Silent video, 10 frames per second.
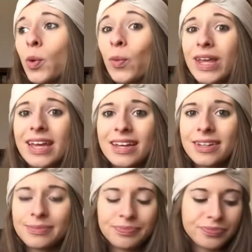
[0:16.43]
week.
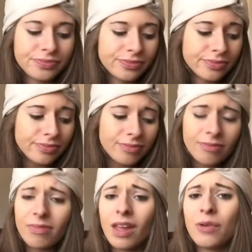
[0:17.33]

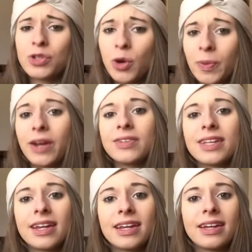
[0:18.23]
I was hoping I was
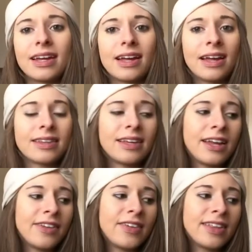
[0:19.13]
getting at the
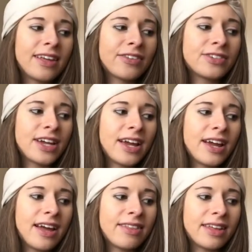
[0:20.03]
end of it the other
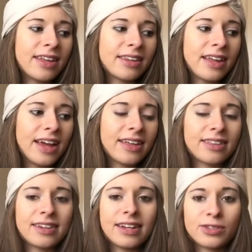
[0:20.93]
day, and then
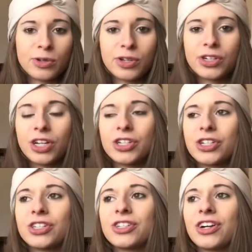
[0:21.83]
like the nasal
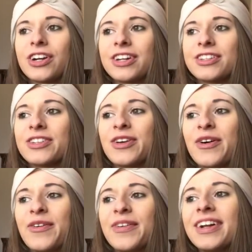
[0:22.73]
congestion started,
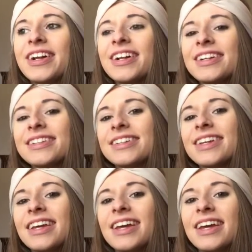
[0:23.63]
so.
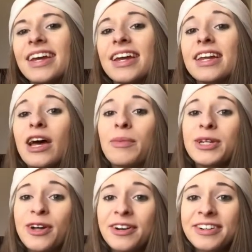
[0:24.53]
And now
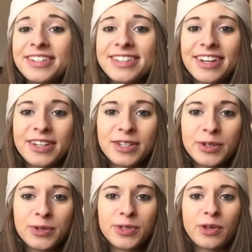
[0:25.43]
my daughter is sick
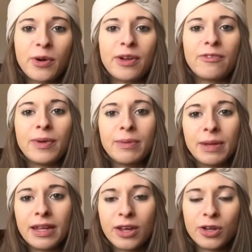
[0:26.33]
too, so if
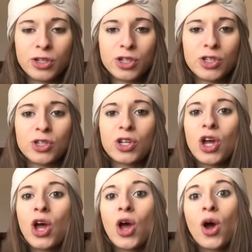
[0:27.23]
baby could just
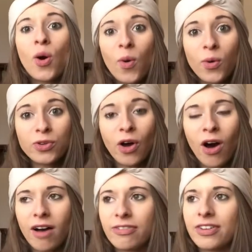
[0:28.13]
hold
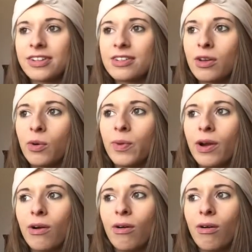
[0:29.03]
off until we
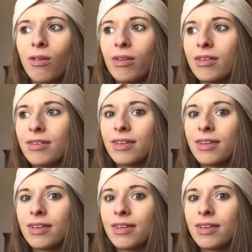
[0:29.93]
are all